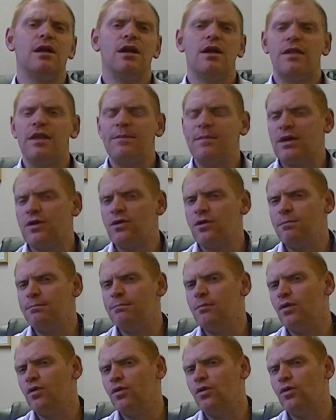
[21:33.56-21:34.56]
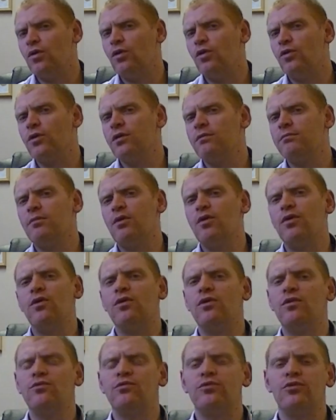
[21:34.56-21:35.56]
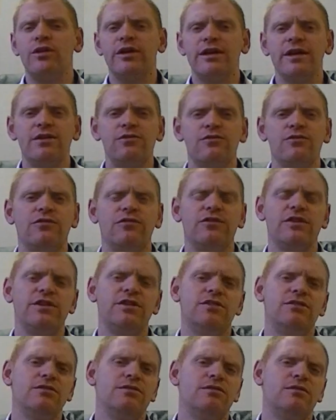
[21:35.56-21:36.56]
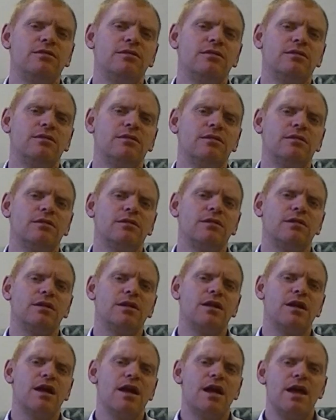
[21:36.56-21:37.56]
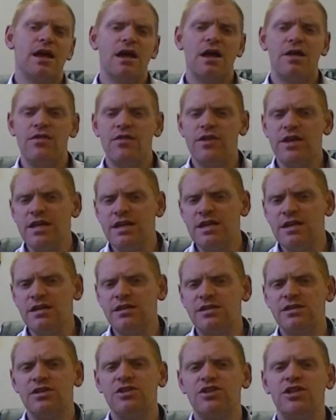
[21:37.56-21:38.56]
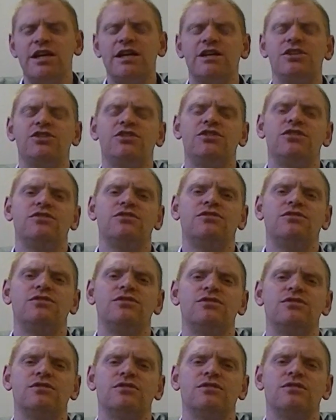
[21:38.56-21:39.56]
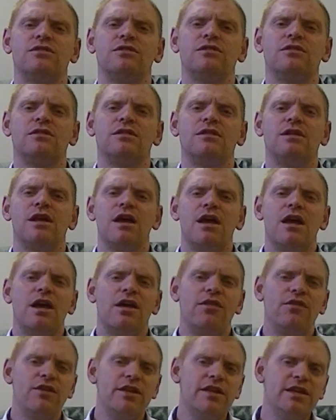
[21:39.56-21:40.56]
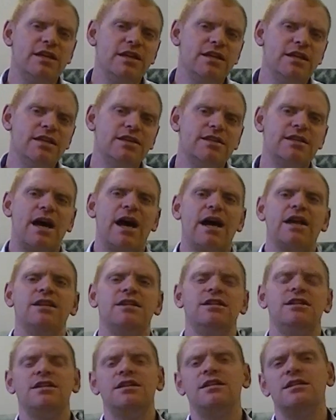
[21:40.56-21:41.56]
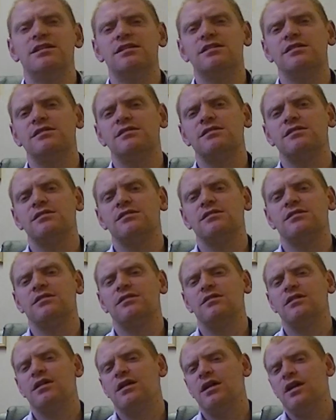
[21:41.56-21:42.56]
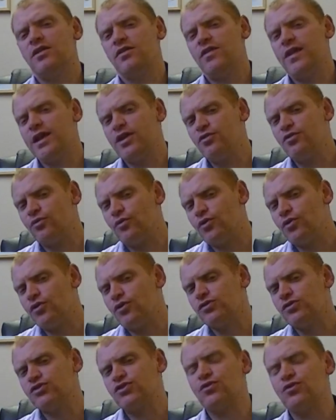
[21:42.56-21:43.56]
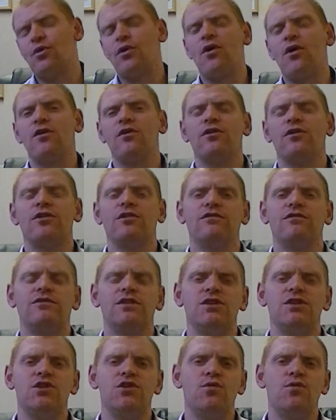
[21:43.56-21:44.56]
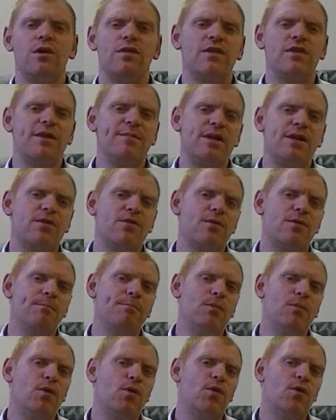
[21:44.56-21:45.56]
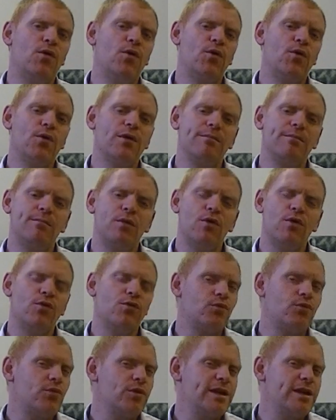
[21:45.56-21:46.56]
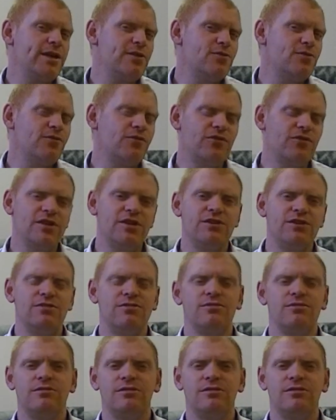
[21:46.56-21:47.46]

They become more and more real for you. And these suggestions and these ideas, they grow stronger for you and they become more and more real for you.